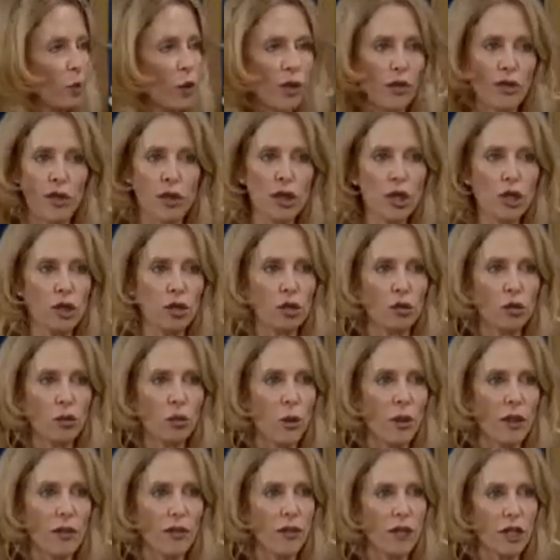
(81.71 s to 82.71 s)
with you,
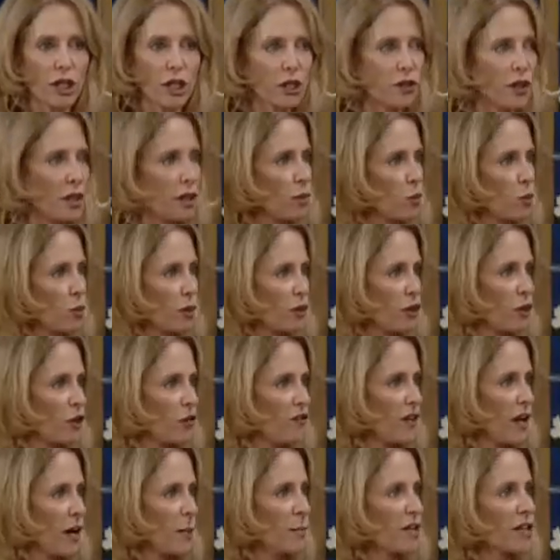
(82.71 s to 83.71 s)
with
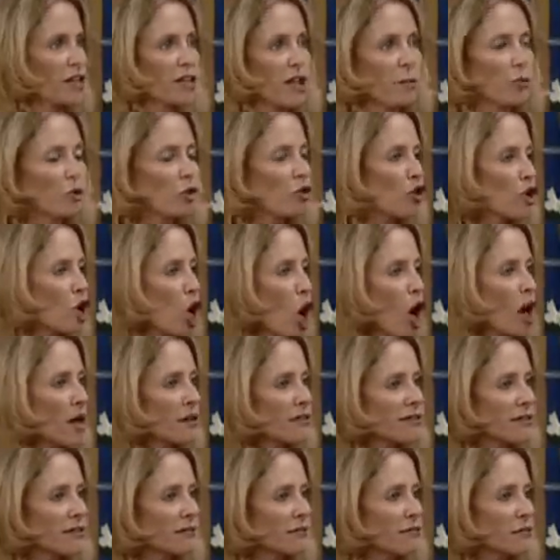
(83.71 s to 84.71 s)
nuVIPClub, you're
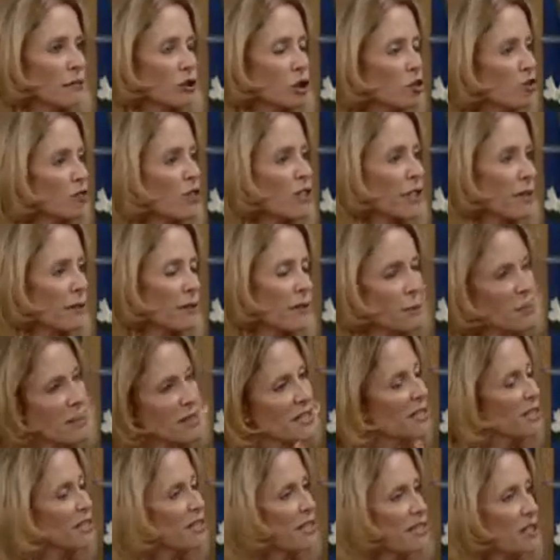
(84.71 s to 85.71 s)
not losing, the
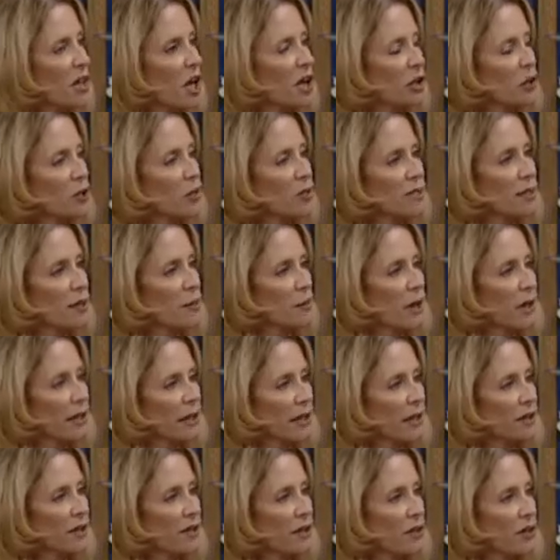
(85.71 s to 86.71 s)
business is not losing
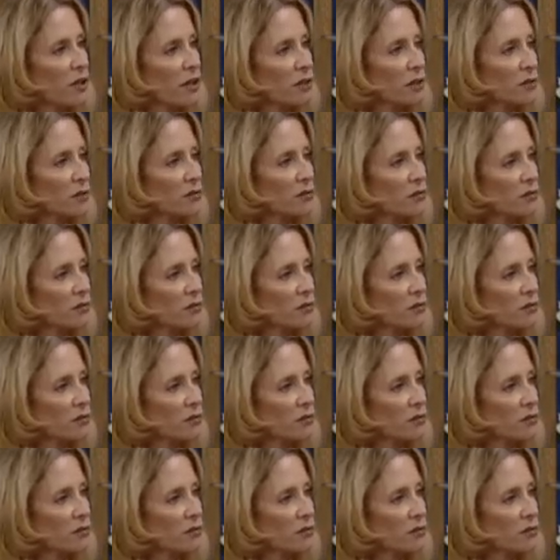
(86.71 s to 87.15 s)
money. They're